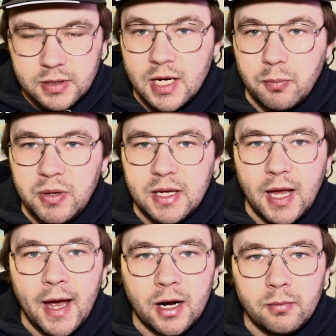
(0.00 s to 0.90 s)
take a
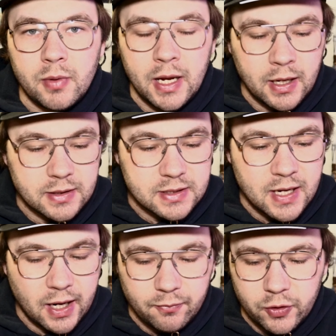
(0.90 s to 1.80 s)
peek at them and
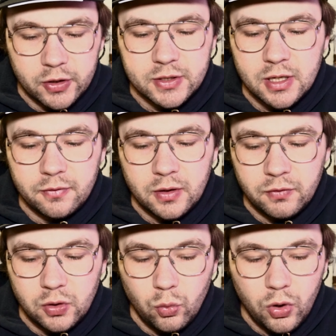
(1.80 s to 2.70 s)
snag them for yourself
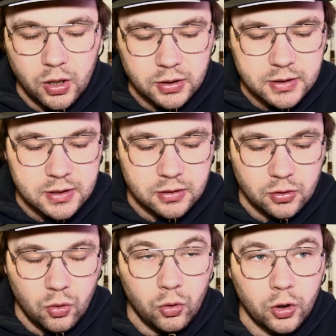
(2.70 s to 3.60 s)
if you want.
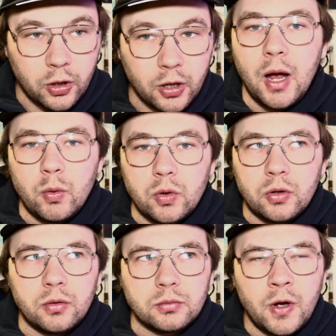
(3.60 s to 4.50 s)
Or I
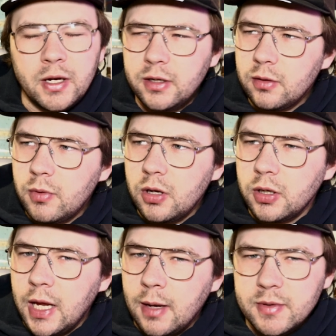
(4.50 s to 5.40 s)
will find them
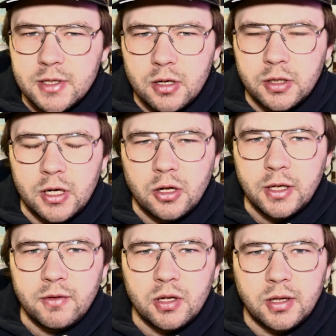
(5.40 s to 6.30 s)
on Amazon and I'll
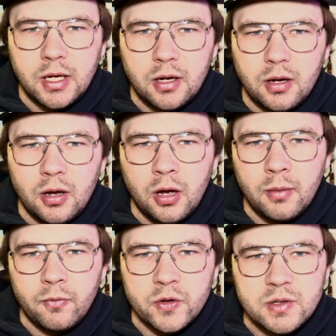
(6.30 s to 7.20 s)
leave you a link
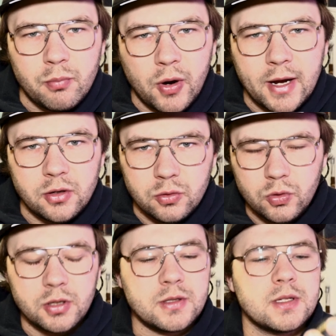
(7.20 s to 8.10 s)
for some brand new
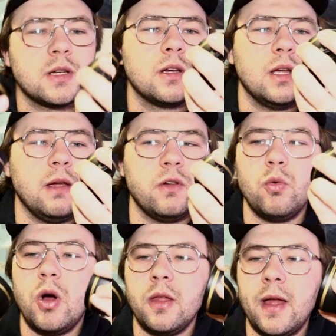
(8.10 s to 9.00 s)
ones if you
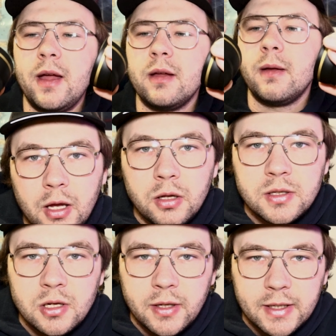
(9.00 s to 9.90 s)
want that.
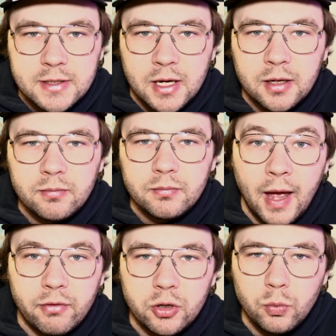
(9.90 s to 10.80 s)
Until next time,
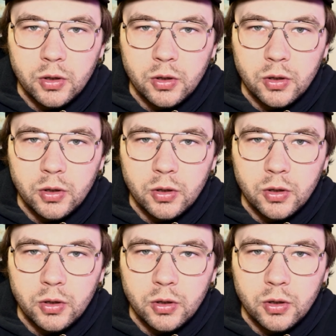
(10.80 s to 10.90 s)
have a good